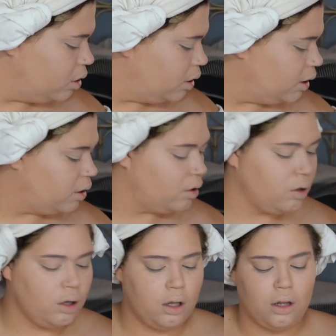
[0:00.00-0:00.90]

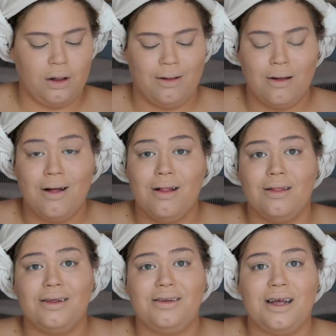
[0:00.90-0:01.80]
Now,
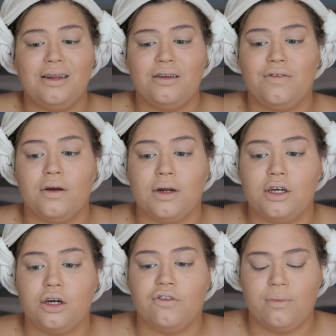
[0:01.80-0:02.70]
let's take this
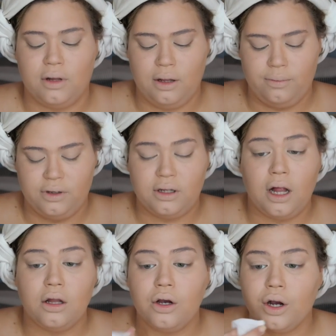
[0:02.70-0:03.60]
foundation off my lips because
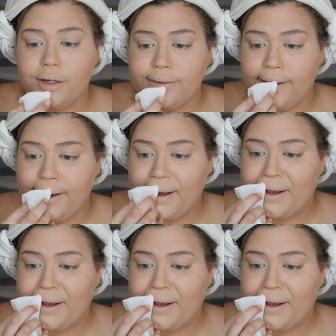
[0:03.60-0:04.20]
I look crazy.